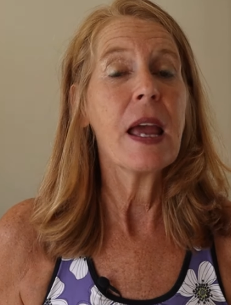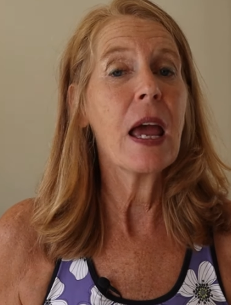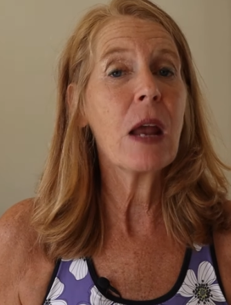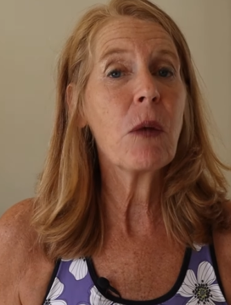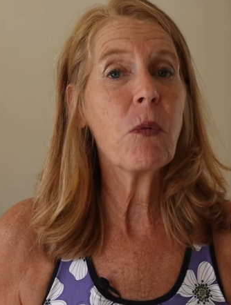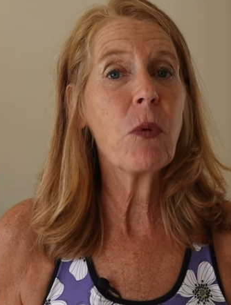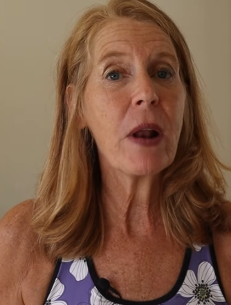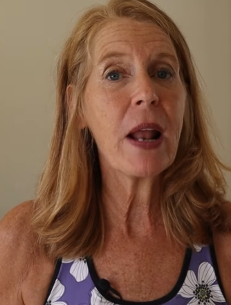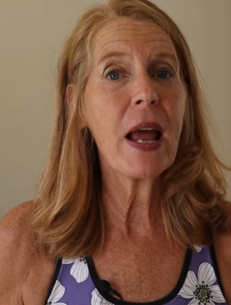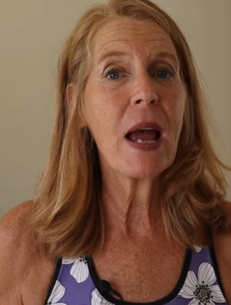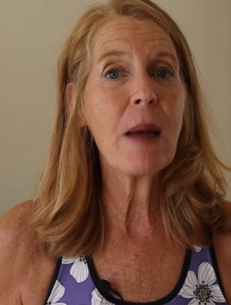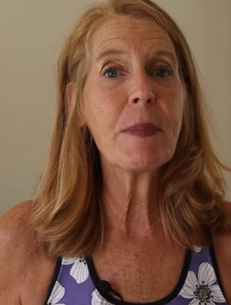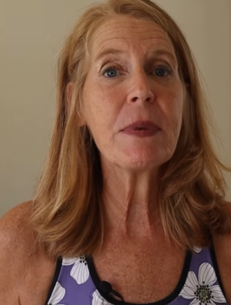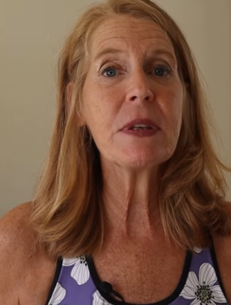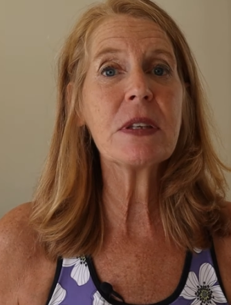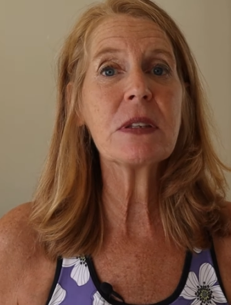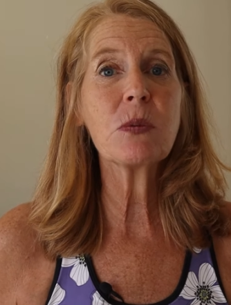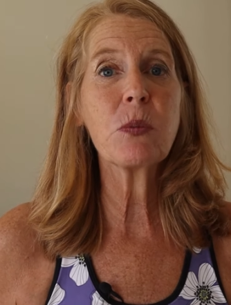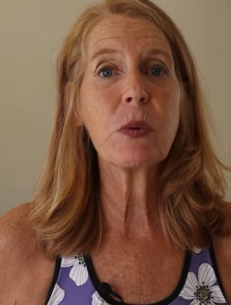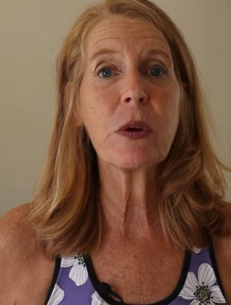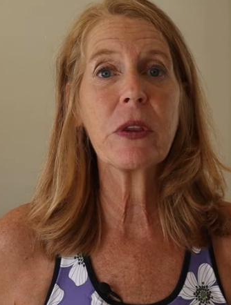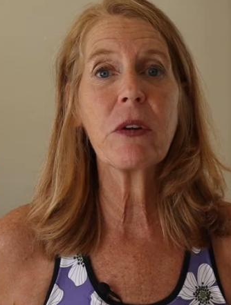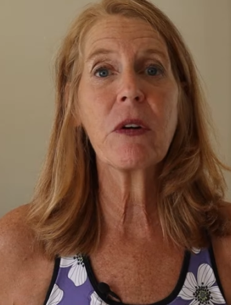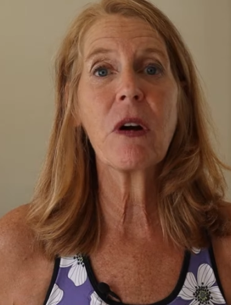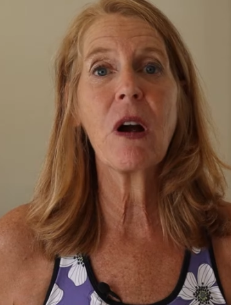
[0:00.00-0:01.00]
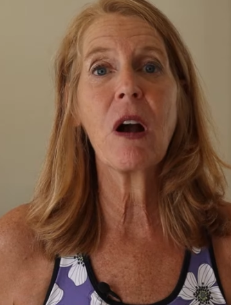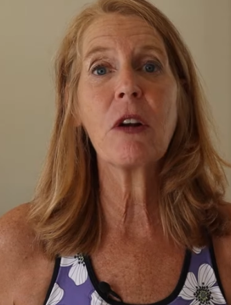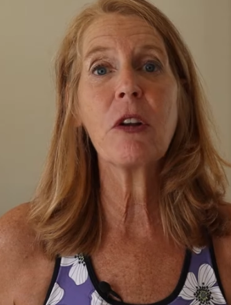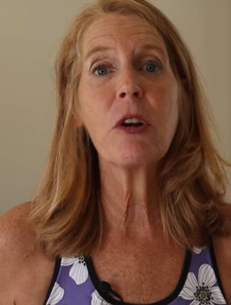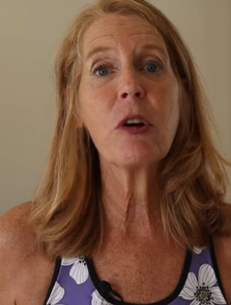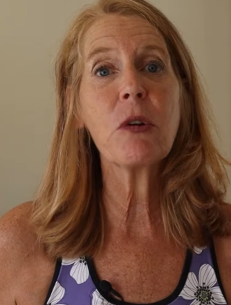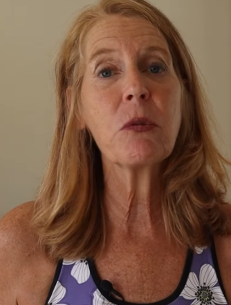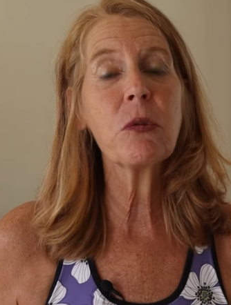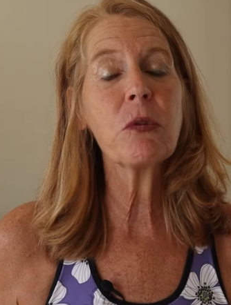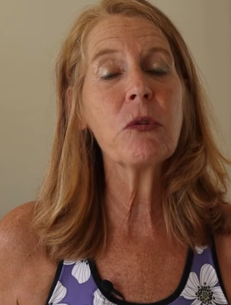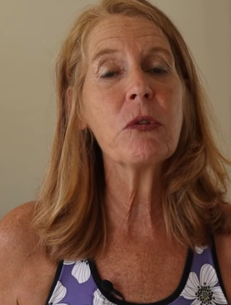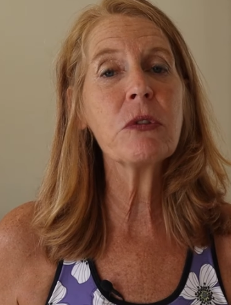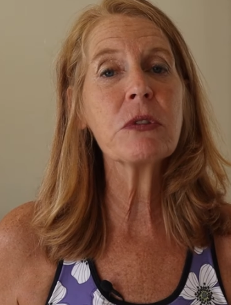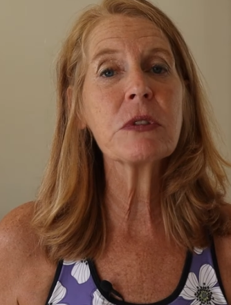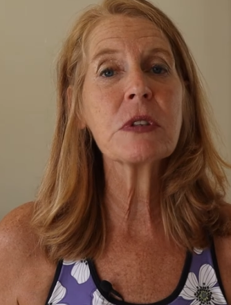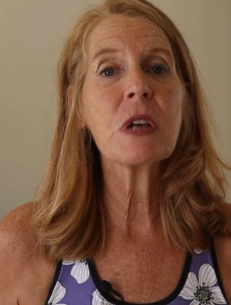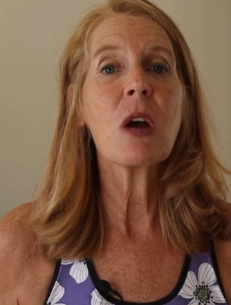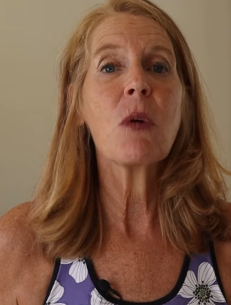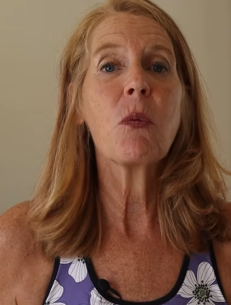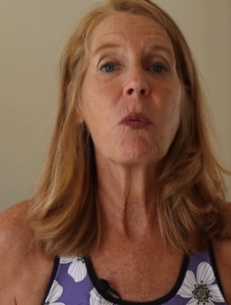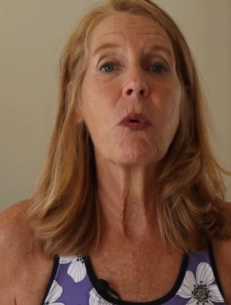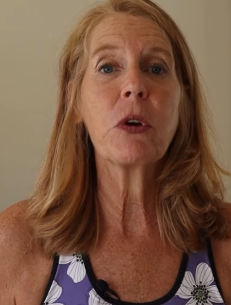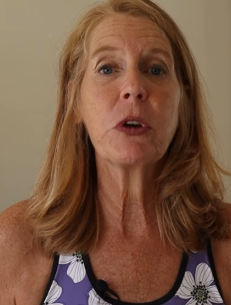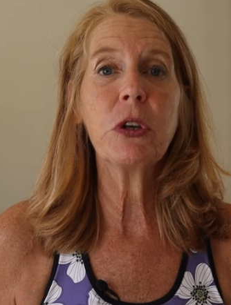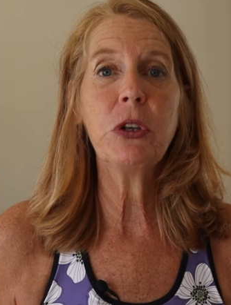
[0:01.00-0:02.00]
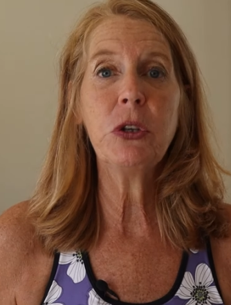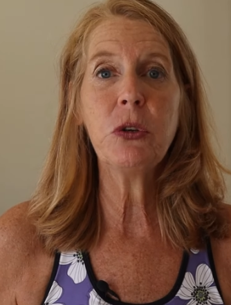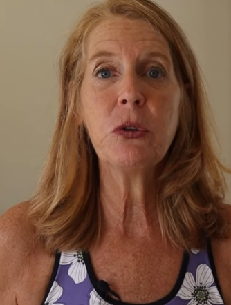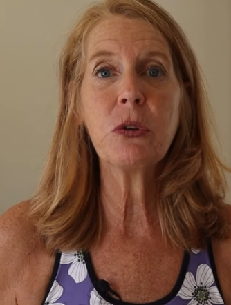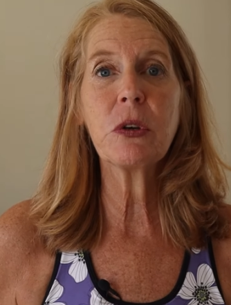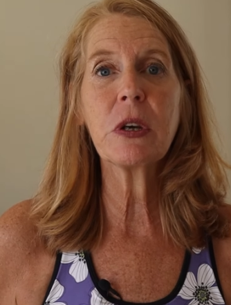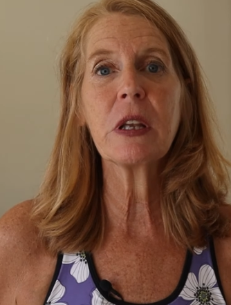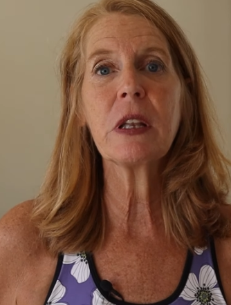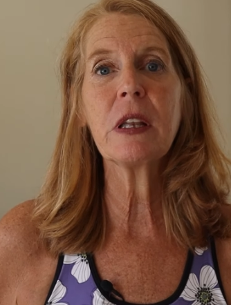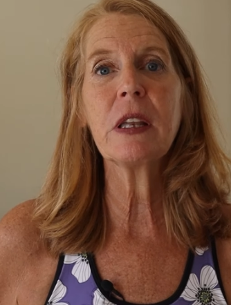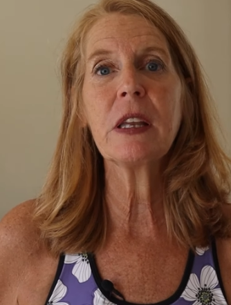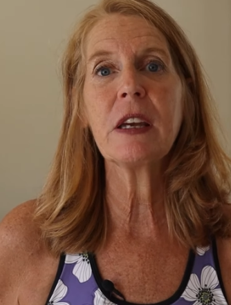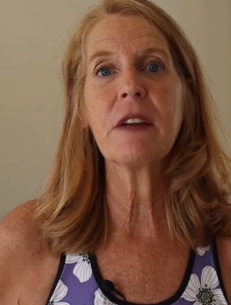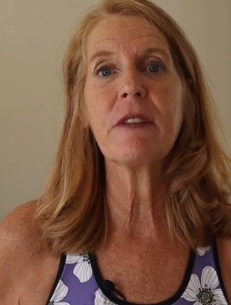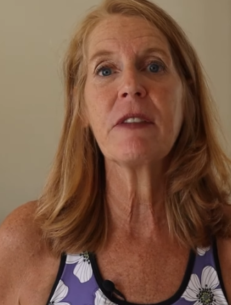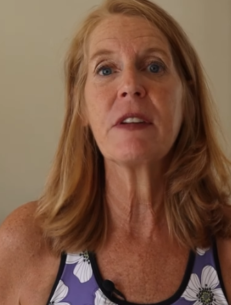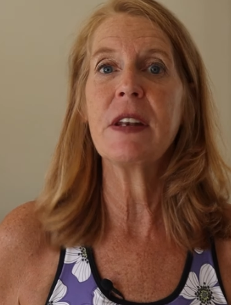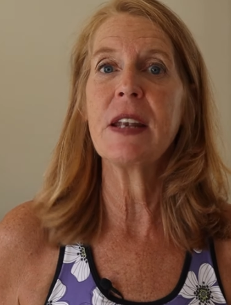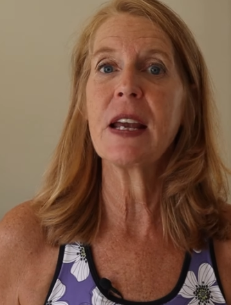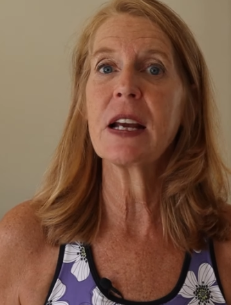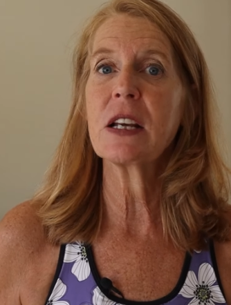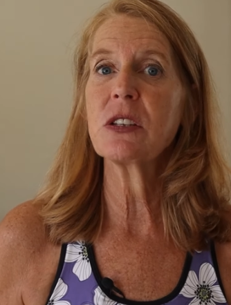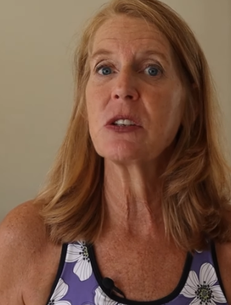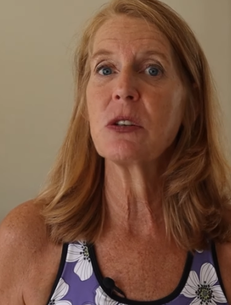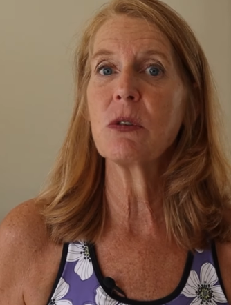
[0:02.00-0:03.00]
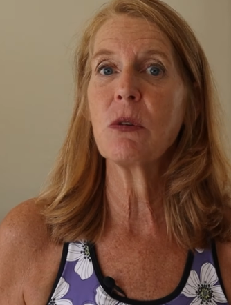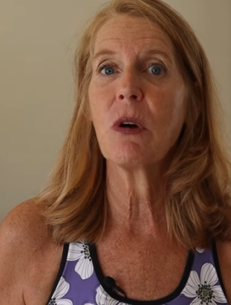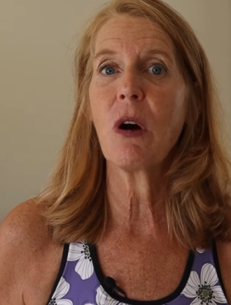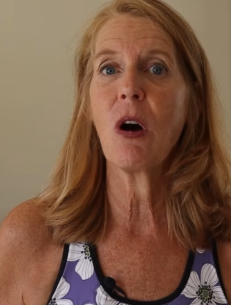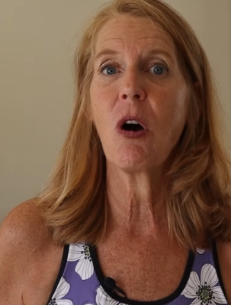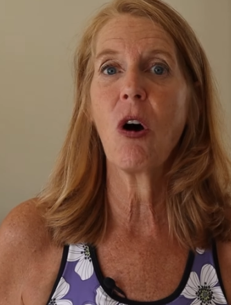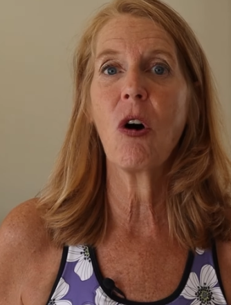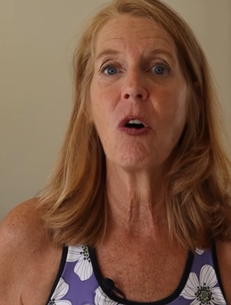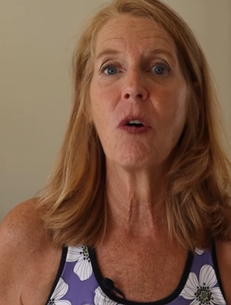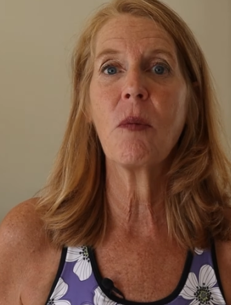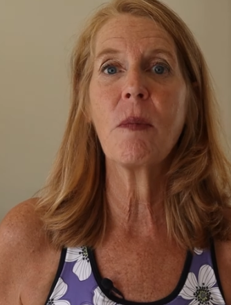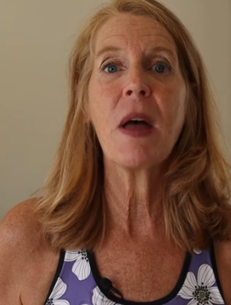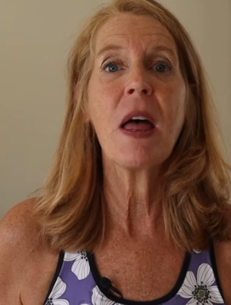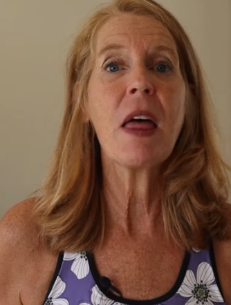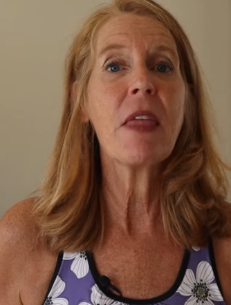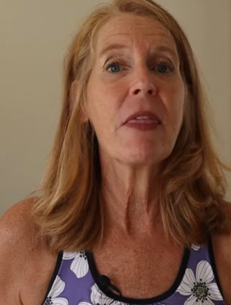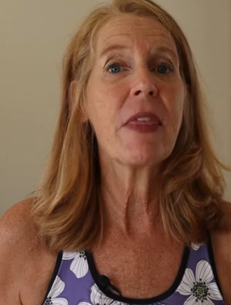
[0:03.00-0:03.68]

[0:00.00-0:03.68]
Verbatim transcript: And what happens where there are no rules? Well, you could live next to a home